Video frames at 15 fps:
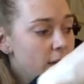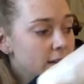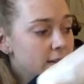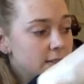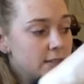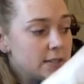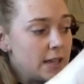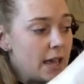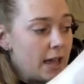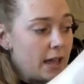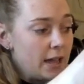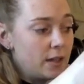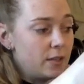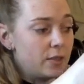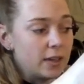and
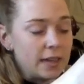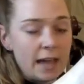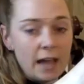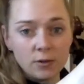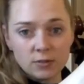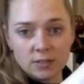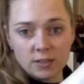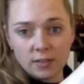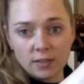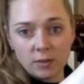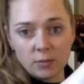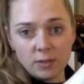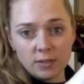say the counting that we